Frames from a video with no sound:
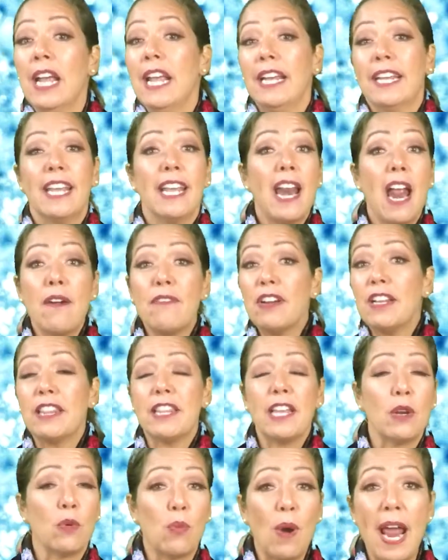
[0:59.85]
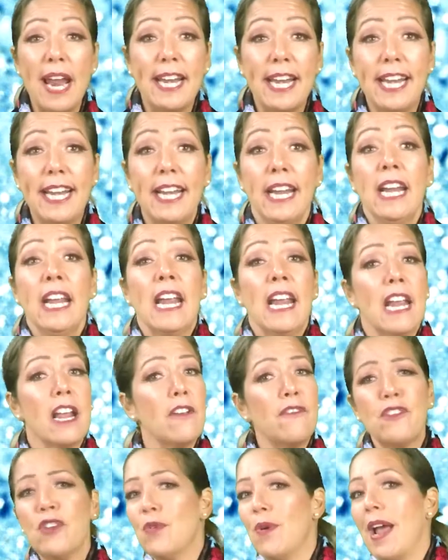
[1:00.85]
Get everything ready.
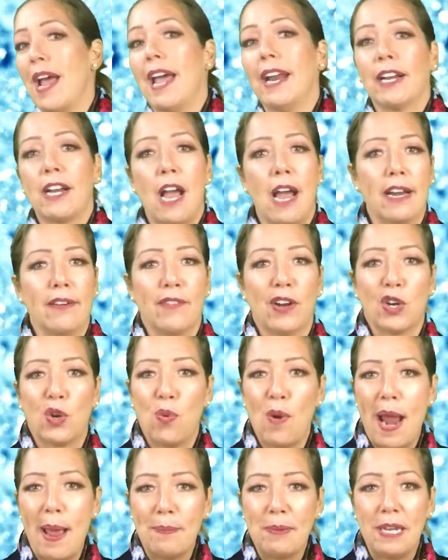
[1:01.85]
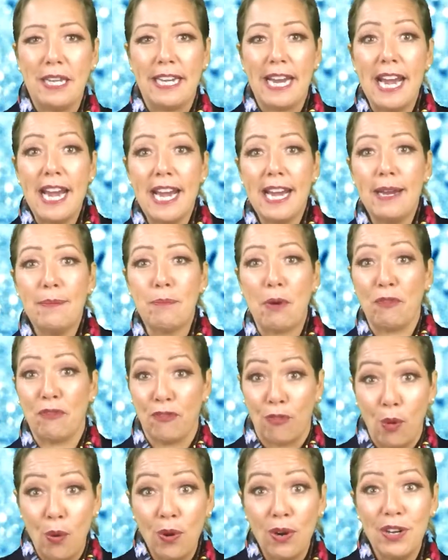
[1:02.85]
If you had kind of a crappy day
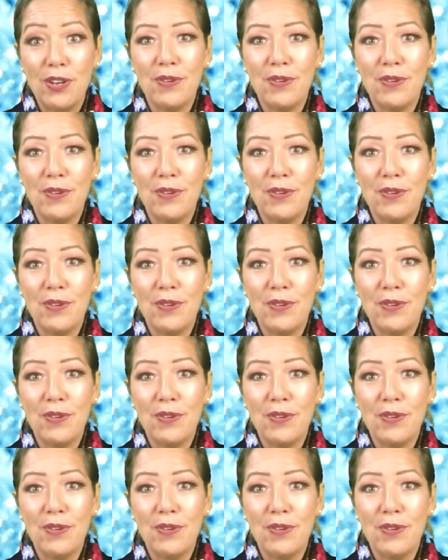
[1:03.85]
before you